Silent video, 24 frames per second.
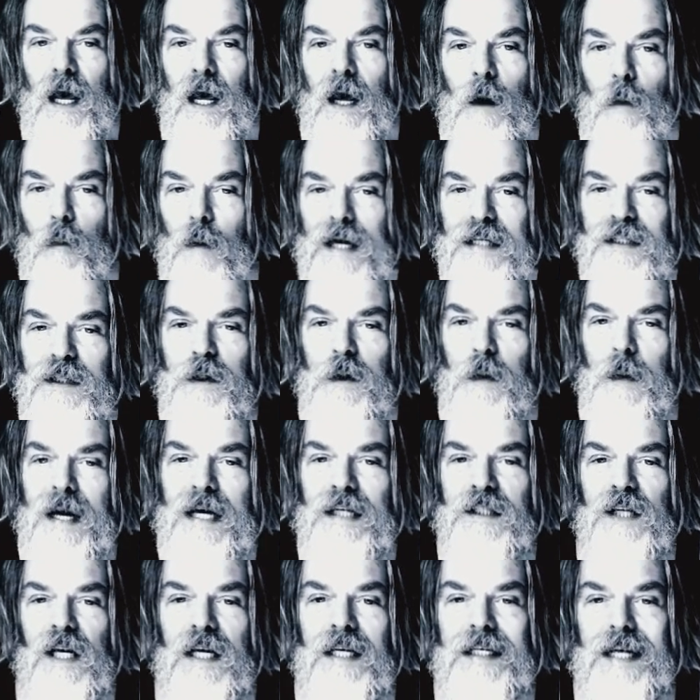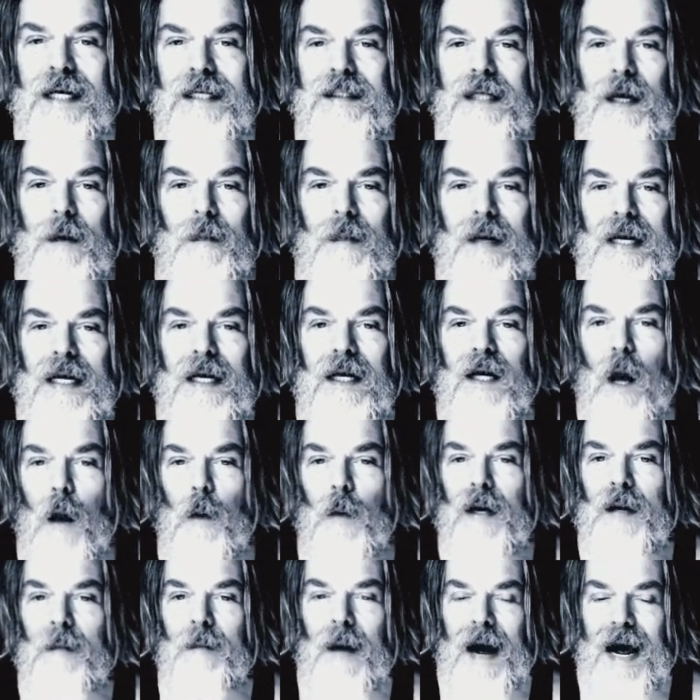Restoration doesn't mean
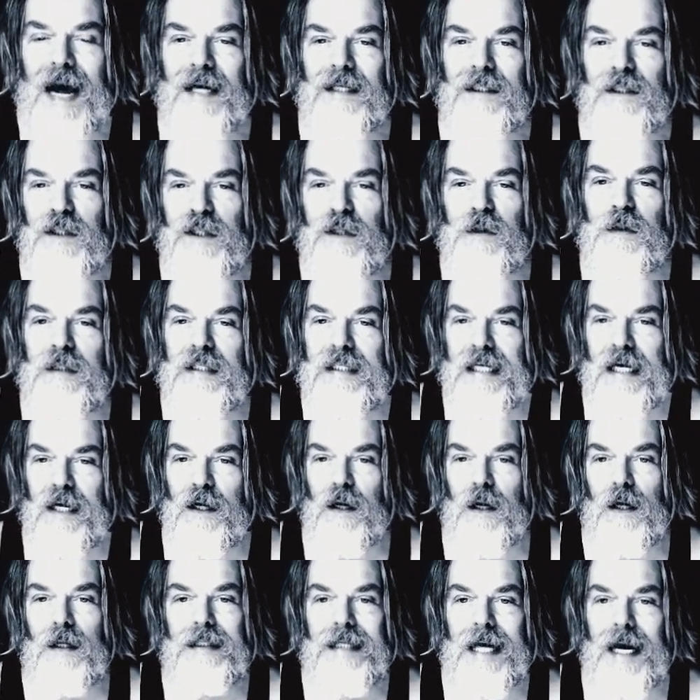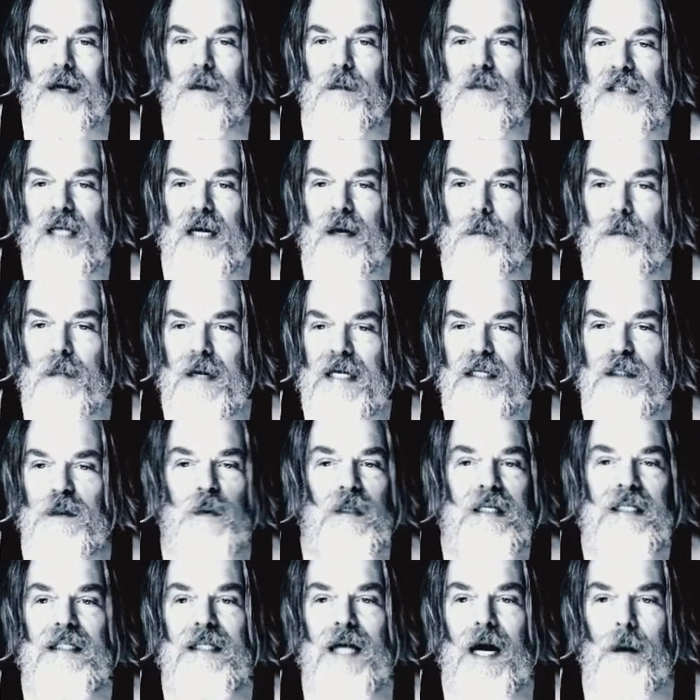going back to stereotypes. It means we
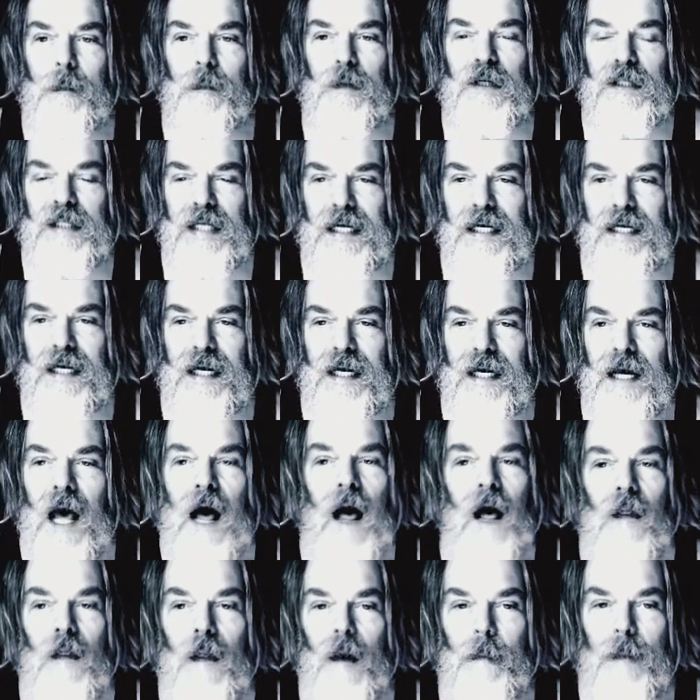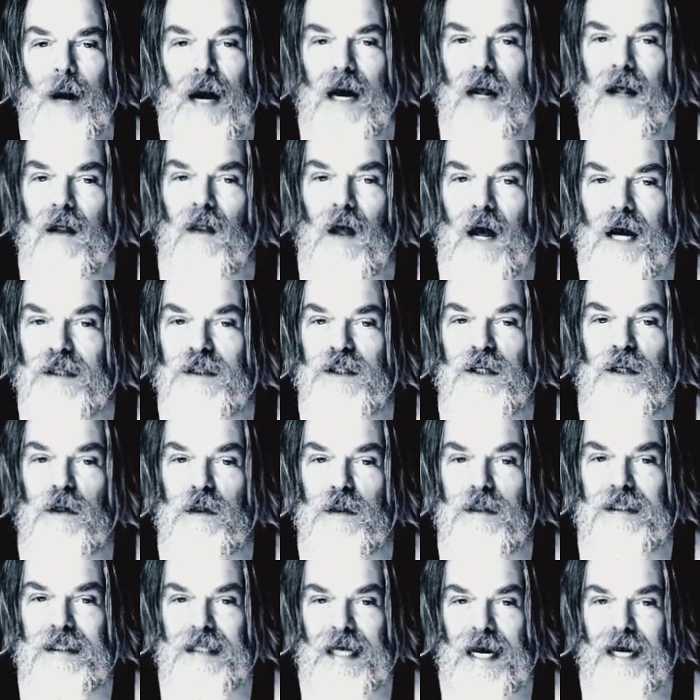stop pretending that biological
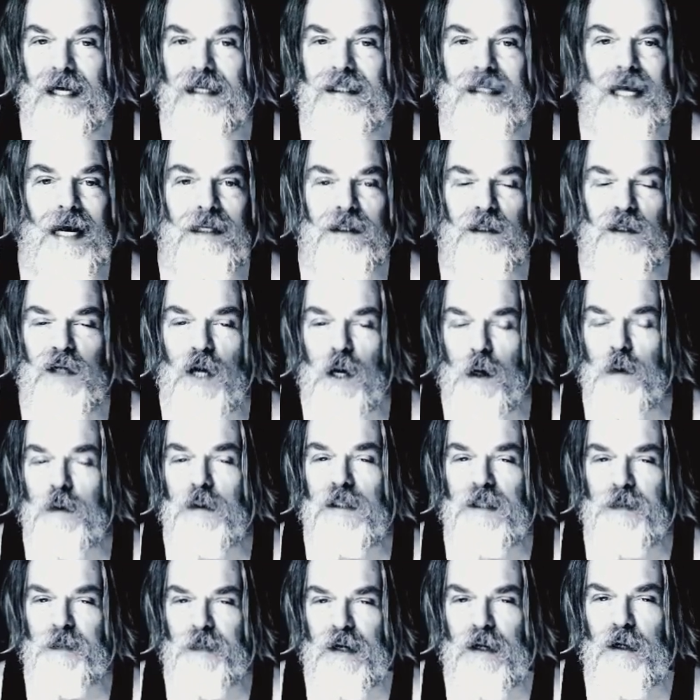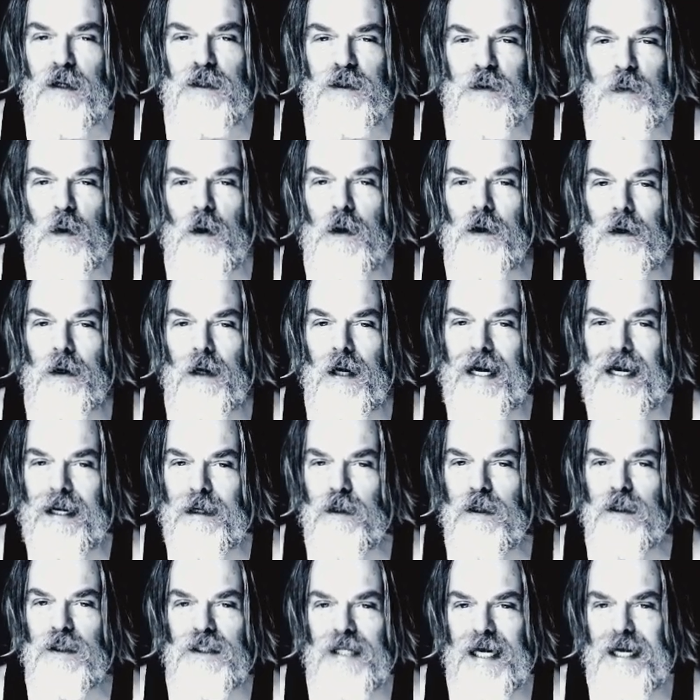sex has no spiritual or
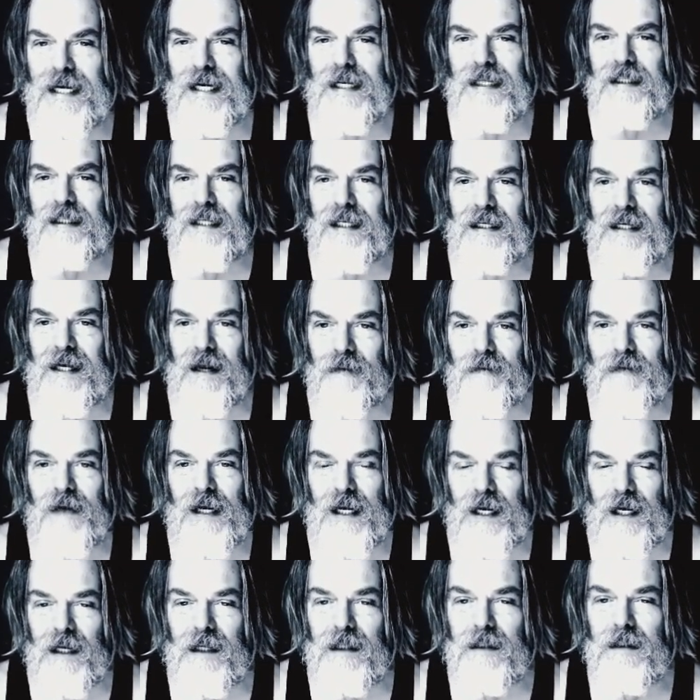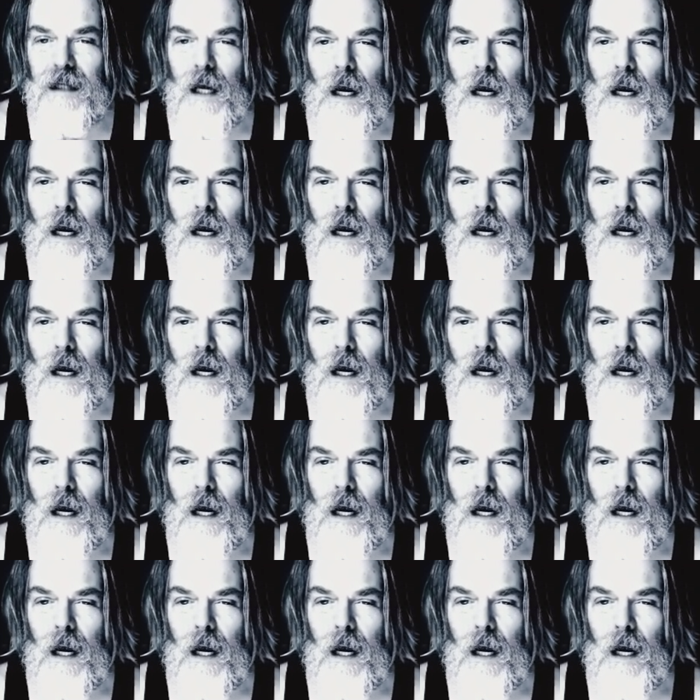energetic significance.